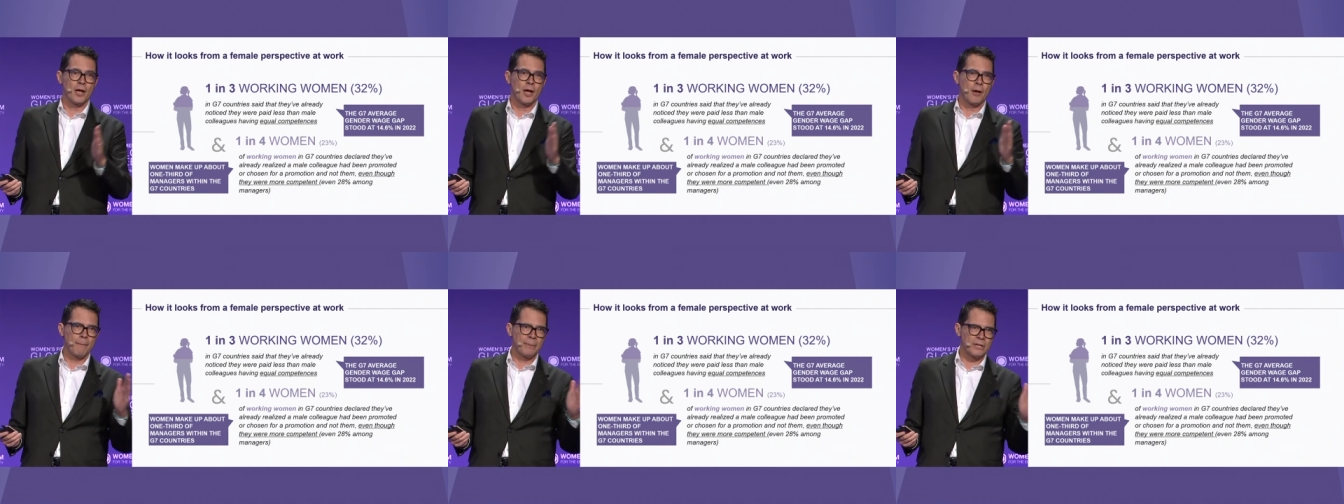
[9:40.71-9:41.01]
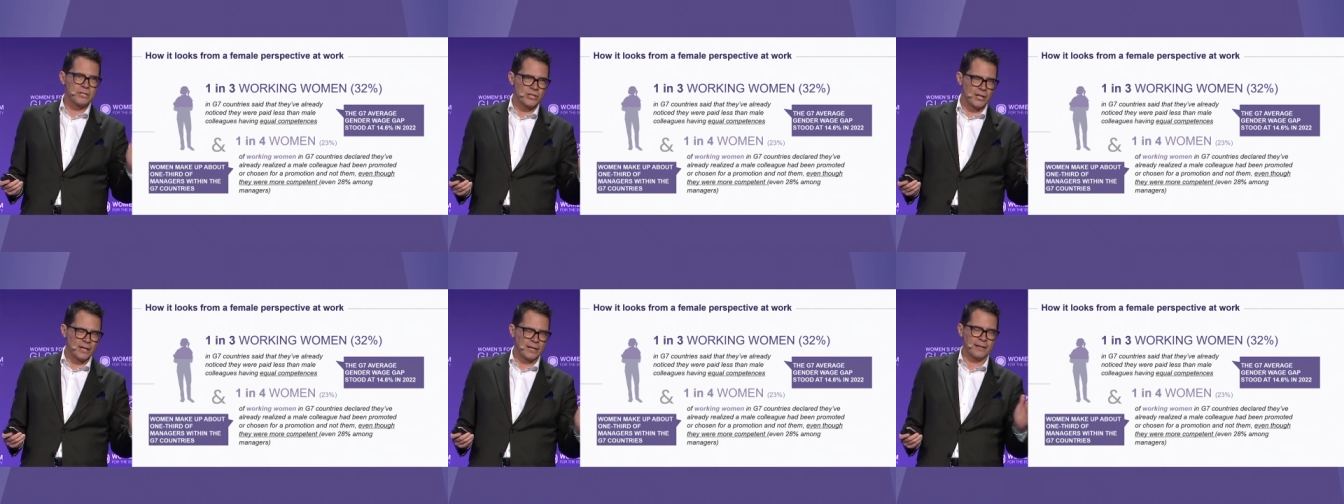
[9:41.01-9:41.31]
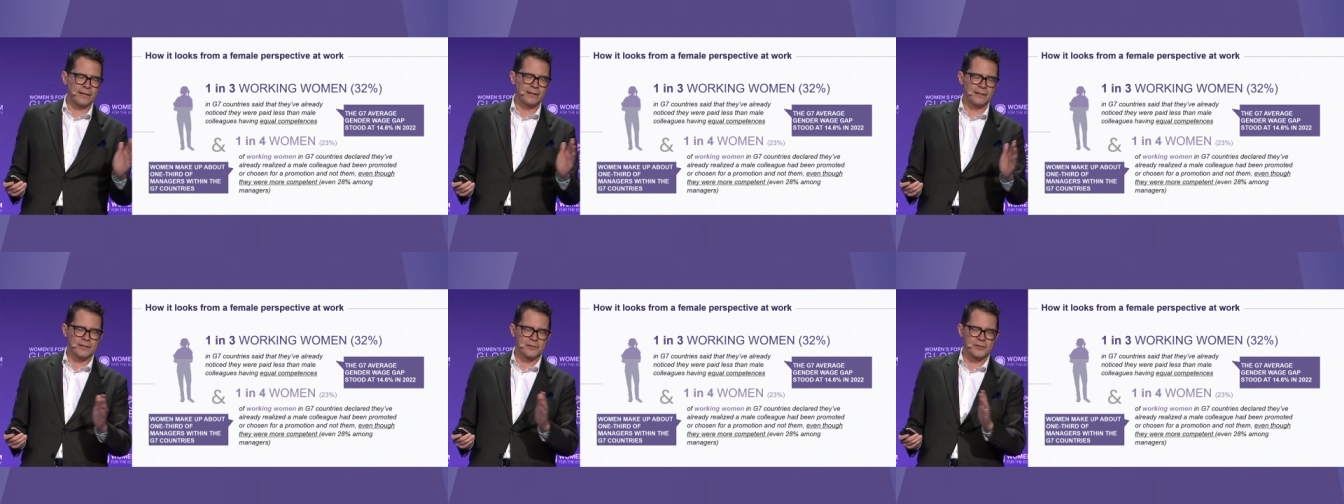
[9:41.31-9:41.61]

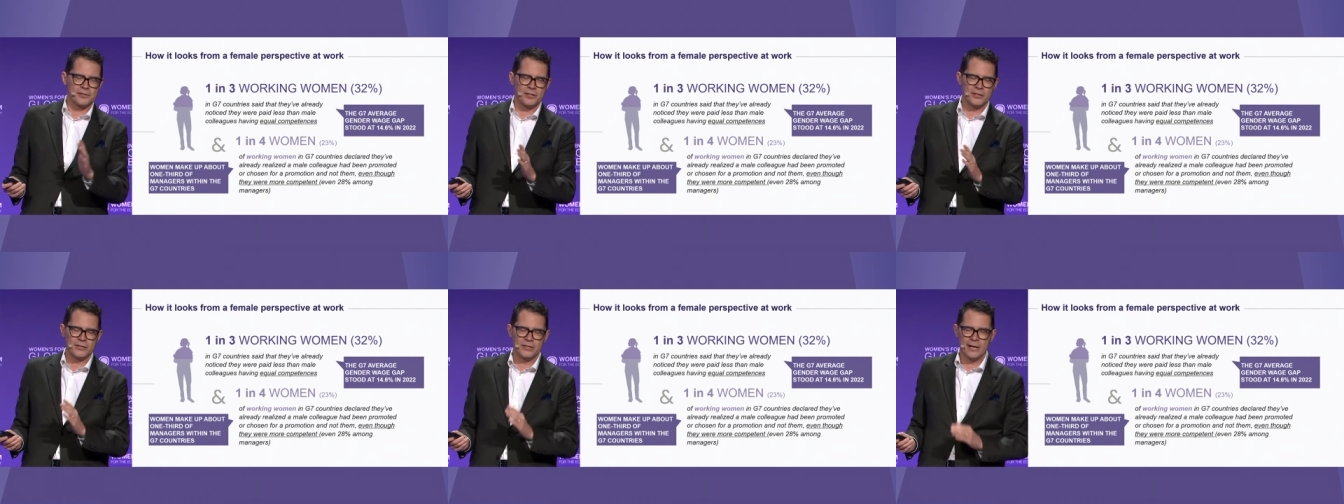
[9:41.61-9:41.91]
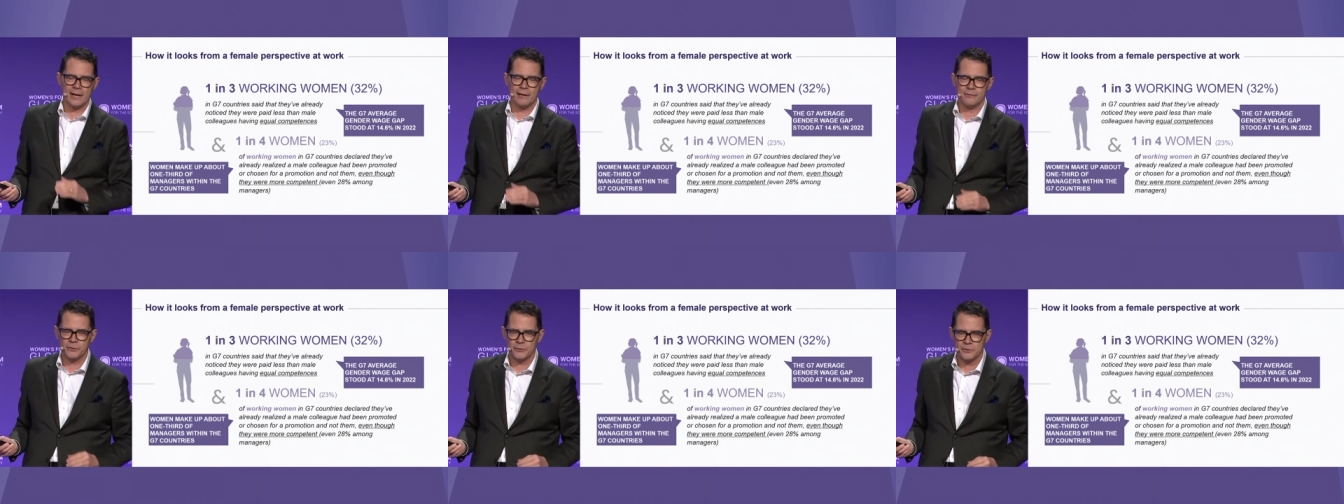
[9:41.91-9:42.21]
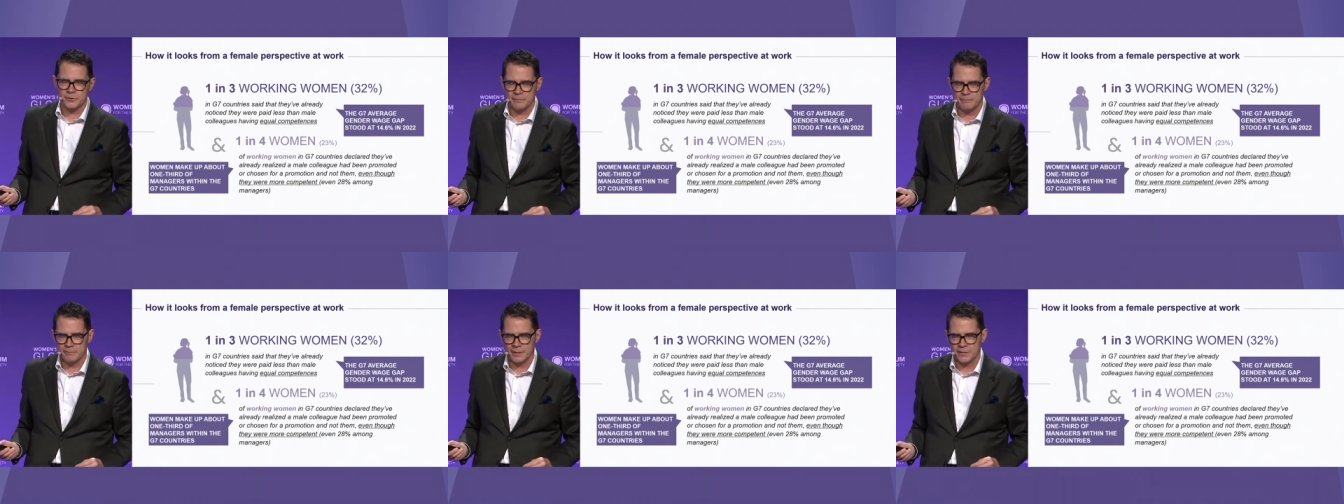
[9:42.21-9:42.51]
particularly at senior levels
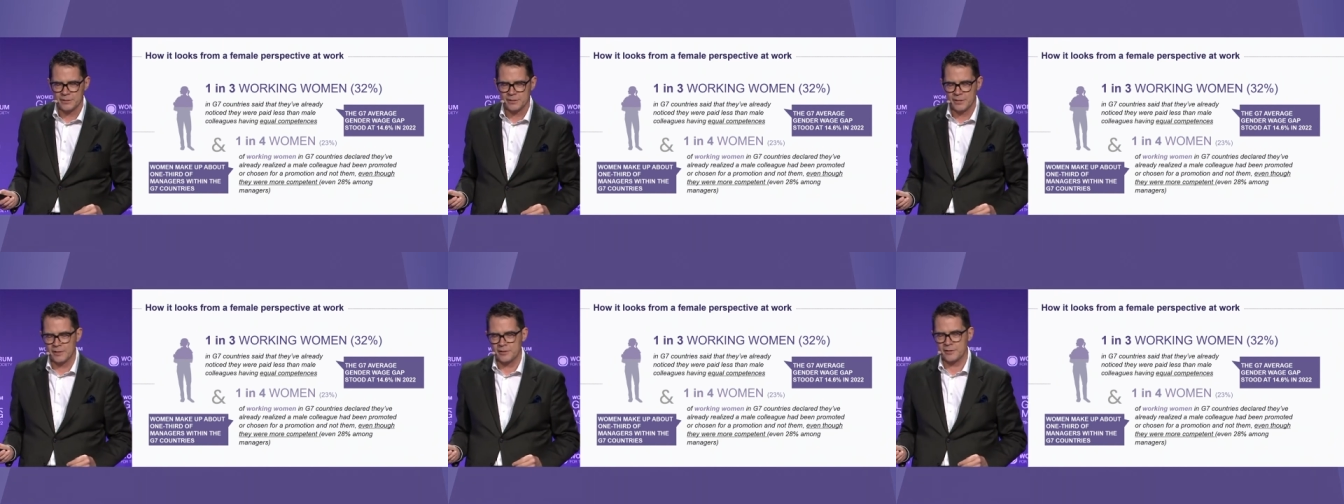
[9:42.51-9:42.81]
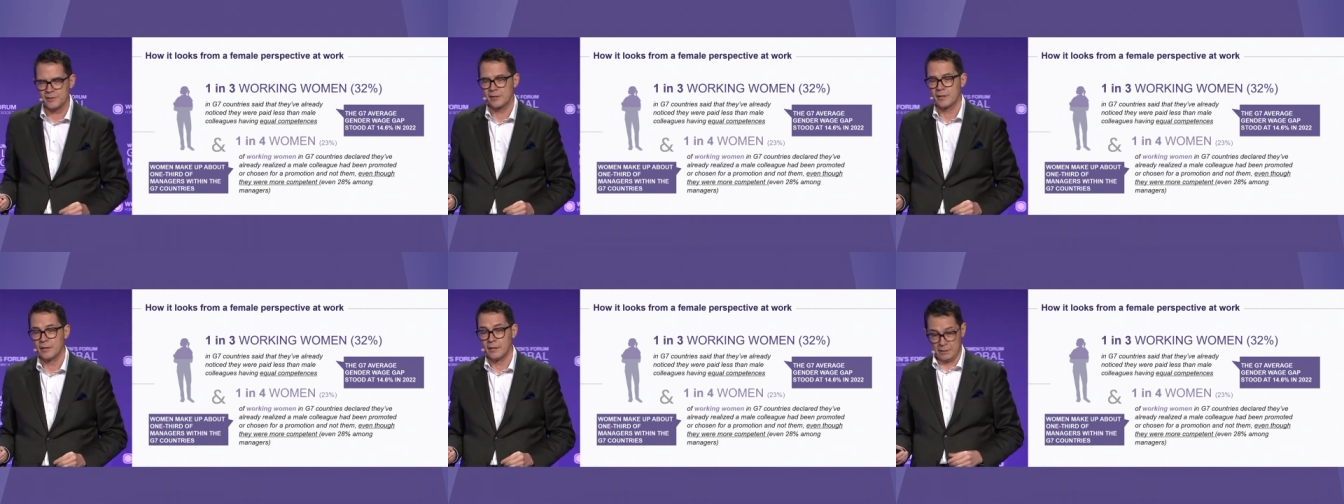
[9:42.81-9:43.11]
in business,